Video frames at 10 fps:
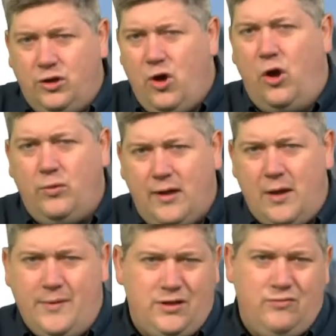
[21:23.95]
God will
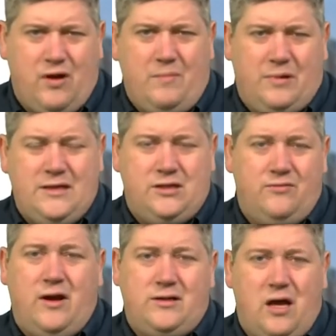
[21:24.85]
get me to the right place at
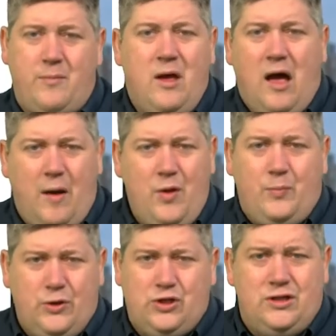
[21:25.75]
the right time. I'm
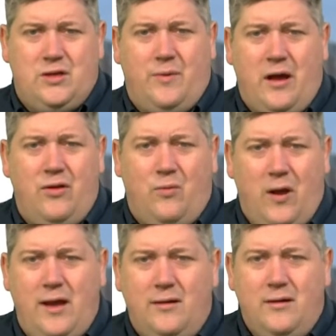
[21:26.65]
not pushing someone out of the
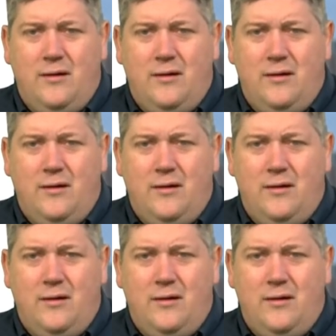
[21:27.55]
way.